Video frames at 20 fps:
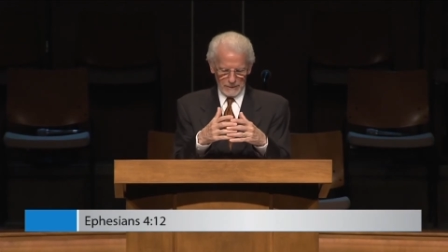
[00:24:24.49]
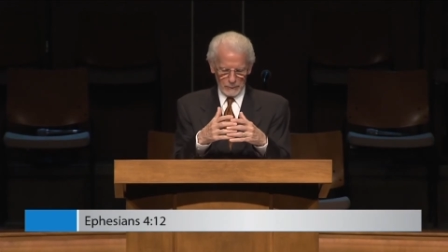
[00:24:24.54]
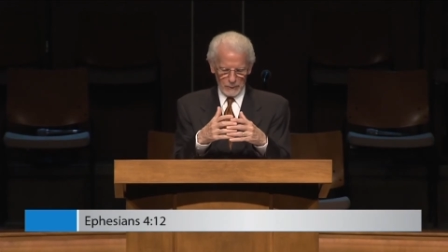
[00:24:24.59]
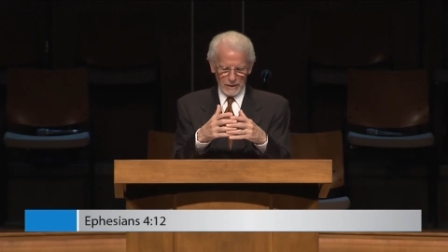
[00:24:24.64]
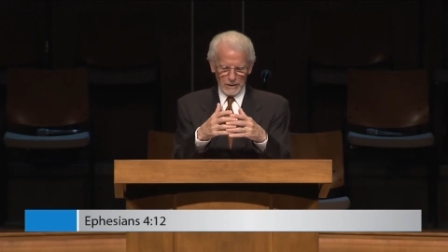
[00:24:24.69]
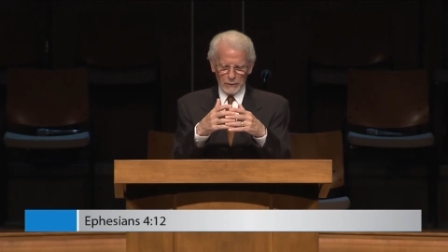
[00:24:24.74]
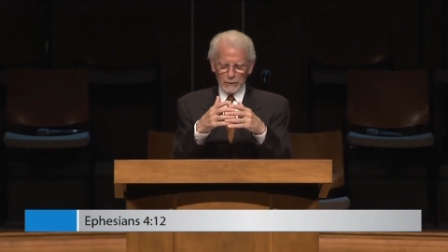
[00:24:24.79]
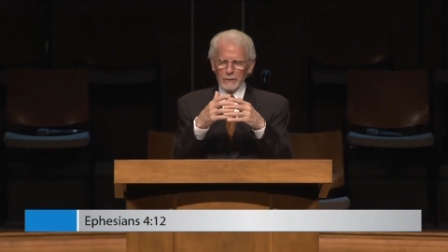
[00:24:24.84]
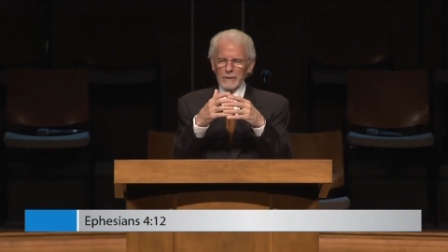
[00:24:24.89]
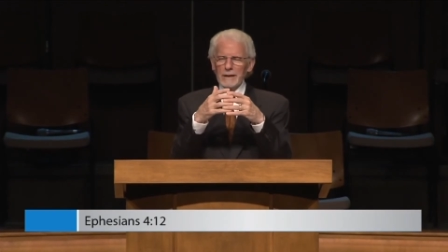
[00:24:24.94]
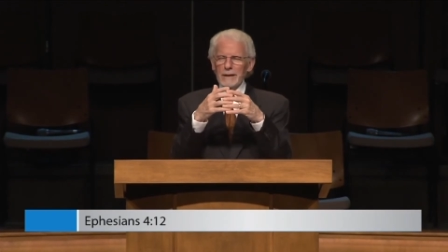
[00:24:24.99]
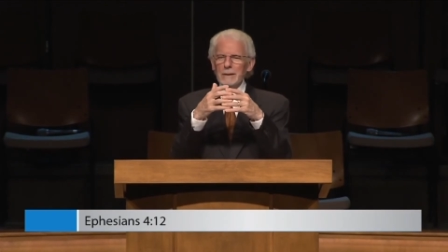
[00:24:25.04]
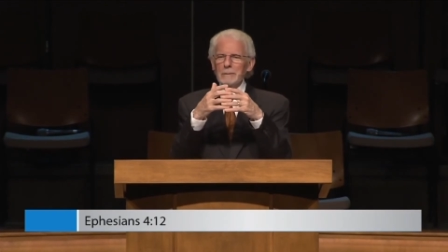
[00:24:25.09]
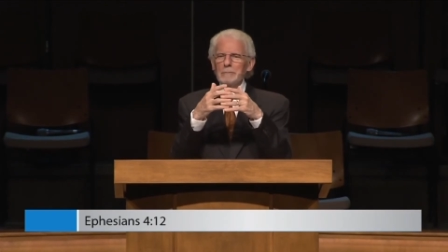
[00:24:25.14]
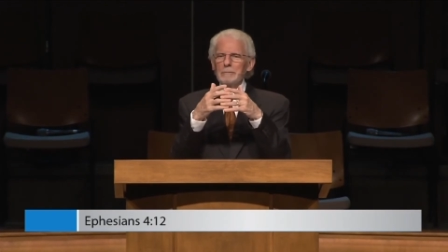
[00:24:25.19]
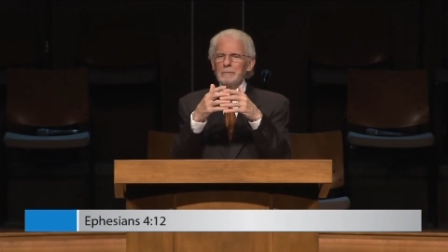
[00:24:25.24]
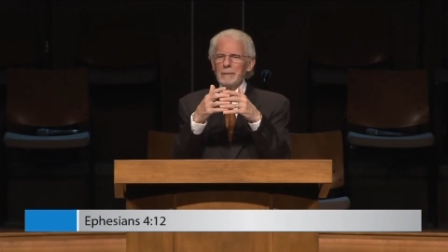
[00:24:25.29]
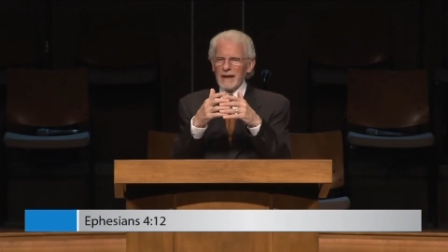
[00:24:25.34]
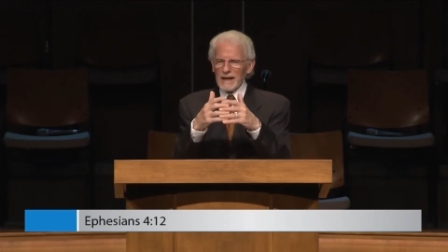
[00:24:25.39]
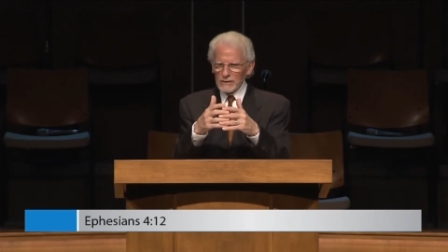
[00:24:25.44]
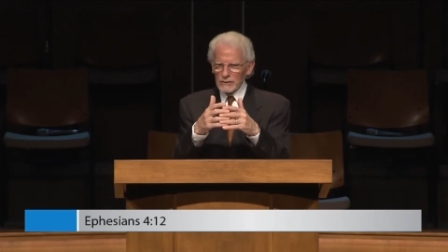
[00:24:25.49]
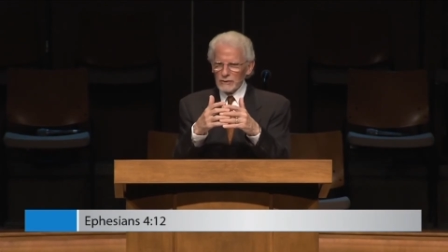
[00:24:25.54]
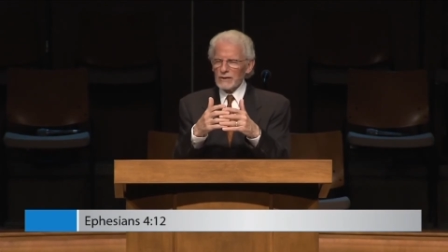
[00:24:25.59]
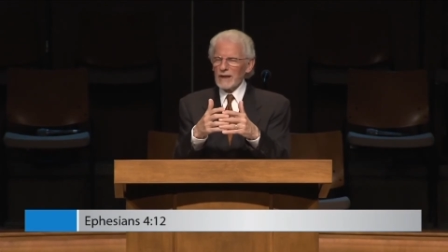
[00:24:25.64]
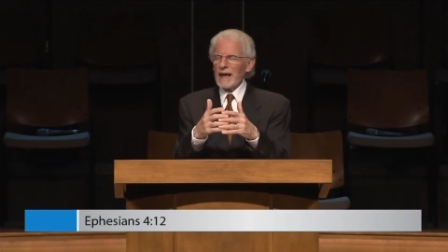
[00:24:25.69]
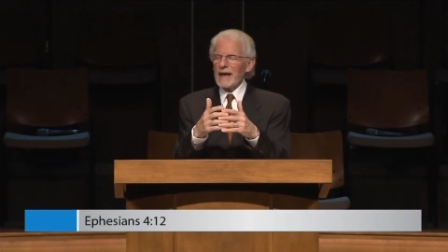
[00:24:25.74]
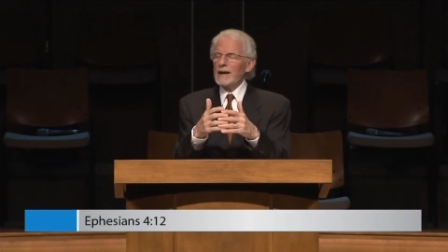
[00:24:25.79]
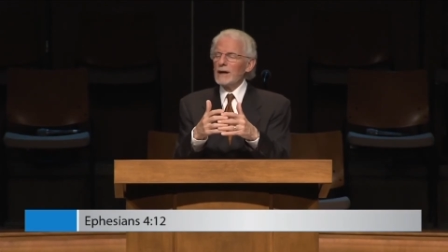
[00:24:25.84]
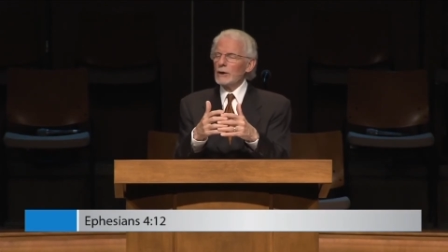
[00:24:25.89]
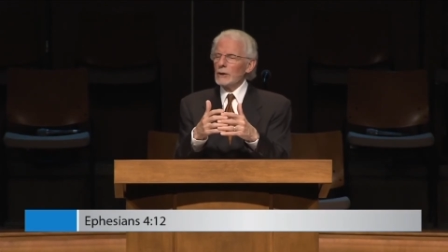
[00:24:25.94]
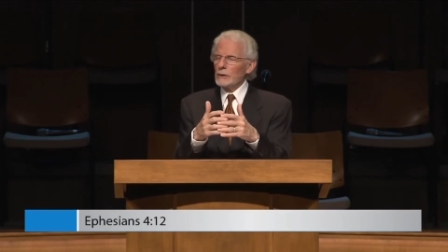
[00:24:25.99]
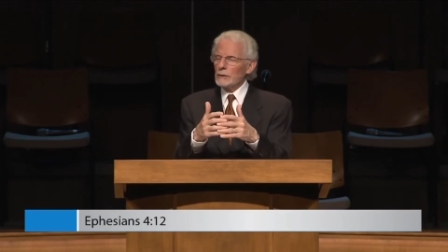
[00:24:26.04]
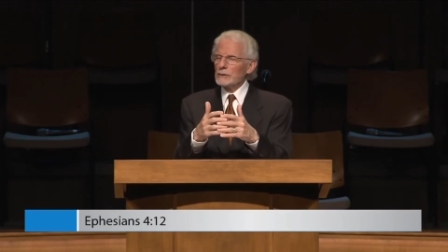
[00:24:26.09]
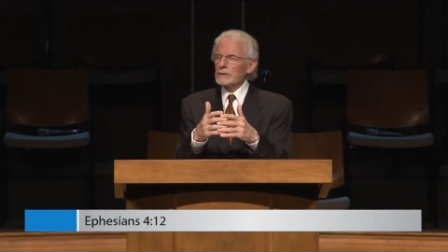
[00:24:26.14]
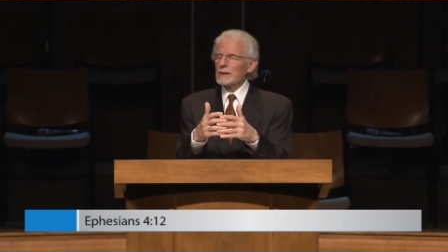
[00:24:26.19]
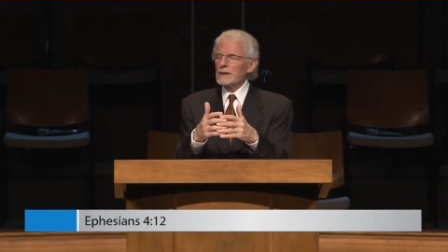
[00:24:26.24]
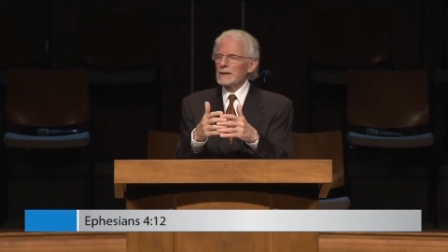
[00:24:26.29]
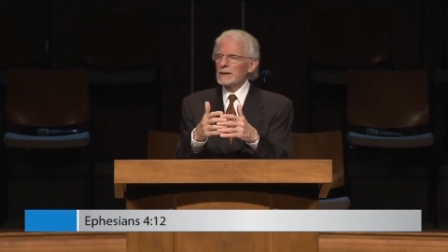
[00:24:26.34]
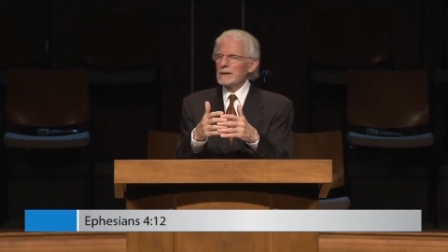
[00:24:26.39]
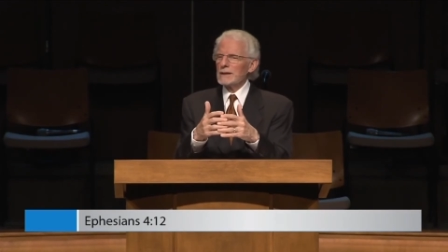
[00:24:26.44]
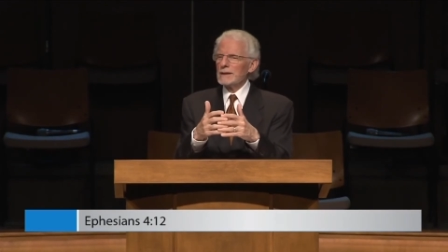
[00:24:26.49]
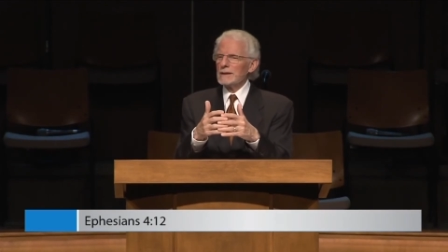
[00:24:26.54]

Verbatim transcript: and we are in best health